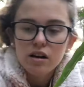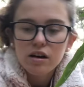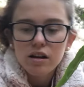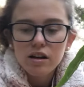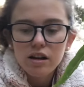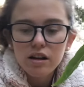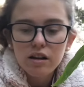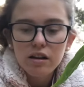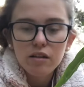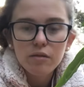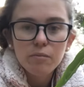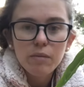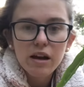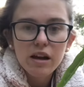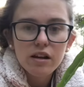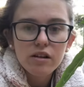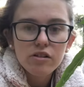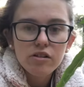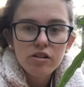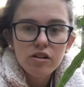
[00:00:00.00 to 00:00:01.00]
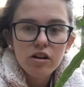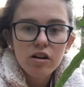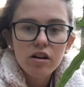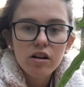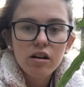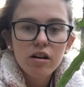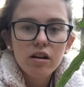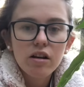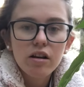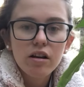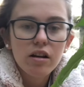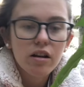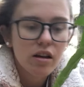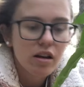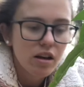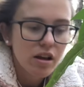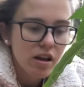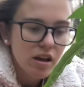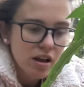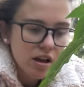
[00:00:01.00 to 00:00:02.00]
get a little pinch,
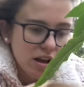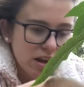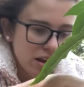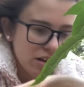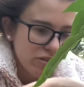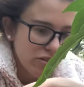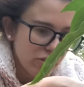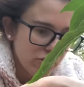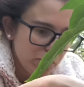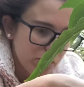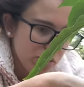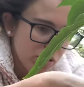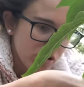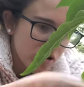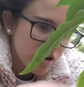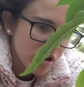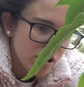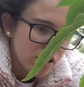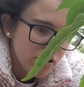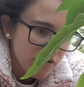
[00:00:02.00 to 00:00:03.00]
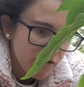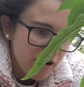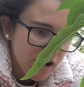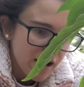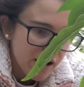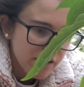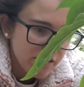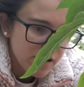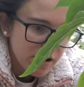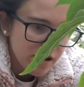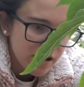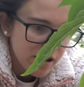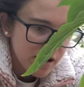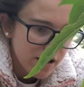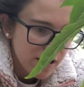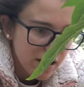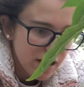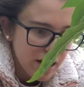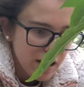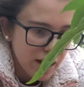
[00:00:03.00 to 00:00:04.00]
and just put it around,
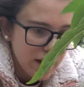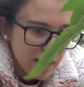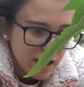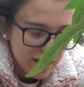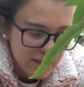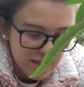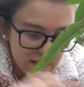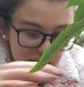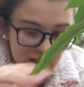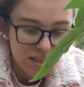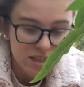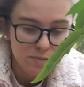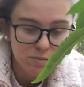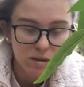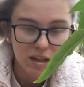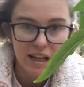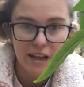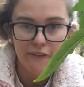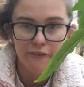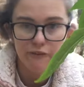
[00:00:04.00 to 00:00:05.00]
because this is plant